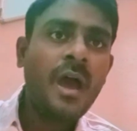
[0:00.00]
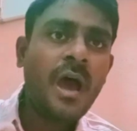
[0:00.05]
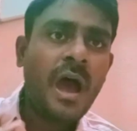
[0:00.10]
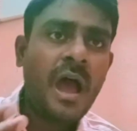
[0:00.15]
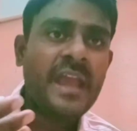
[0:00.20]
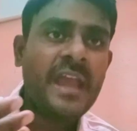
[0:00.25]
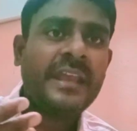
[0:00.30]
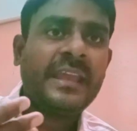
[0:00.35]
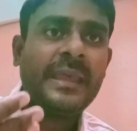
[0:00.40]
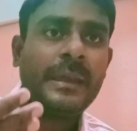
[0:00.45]

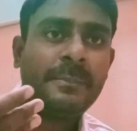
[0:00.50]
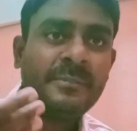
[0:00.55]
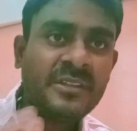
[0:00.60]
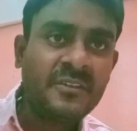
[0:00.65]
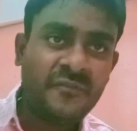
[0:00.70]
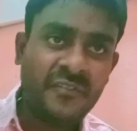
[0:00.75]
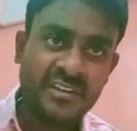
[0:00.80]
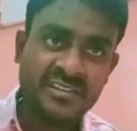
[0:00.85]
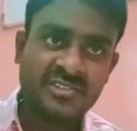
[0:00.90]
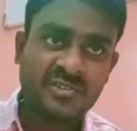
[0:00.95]
I kept the
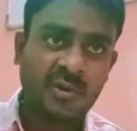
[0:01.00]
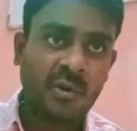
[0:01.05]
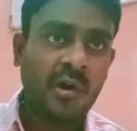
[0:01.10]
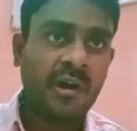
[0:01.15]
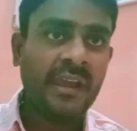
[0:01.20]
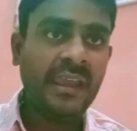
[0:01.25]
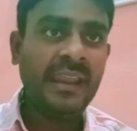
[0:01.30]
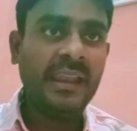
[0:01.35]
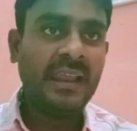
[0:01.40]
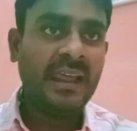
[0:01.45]
first
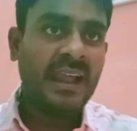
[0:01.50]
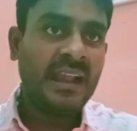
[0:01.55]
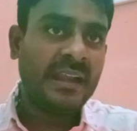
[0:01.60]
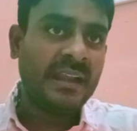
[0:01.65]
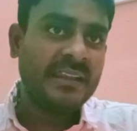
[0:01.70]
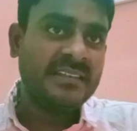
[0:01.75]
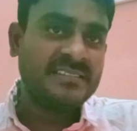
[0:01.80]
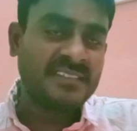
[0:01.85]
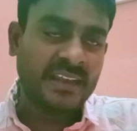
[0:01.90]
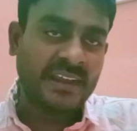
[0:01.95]
coil
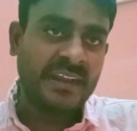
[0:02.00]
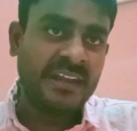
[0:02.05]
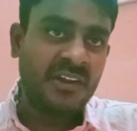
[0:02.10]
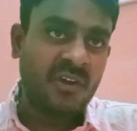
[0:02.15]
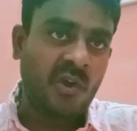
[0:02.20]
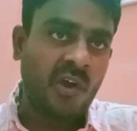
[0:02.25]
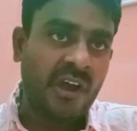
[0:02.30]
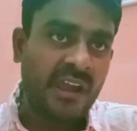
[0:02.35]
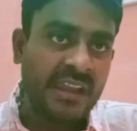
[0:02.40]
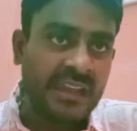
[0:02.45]
and the
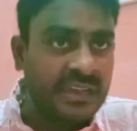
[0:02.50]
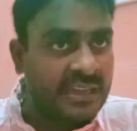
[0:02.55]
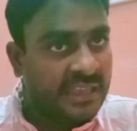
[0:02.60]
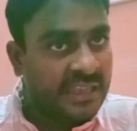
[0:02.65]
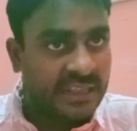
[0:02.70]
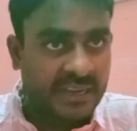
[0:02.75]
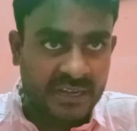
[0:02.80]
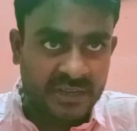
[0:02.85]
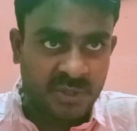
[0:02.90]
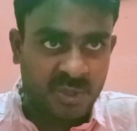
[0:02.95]
second coil
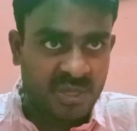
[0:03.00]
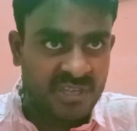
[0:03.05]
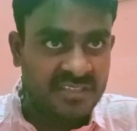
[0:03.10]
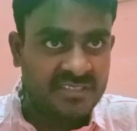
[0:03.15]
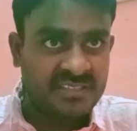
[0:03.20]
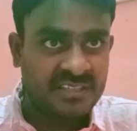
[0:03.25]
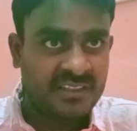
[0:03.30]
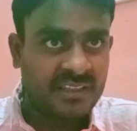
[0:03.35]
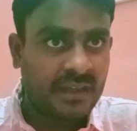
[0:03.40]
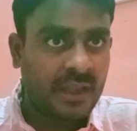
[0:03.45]
nearer to
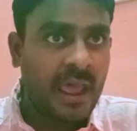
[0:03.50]
each other.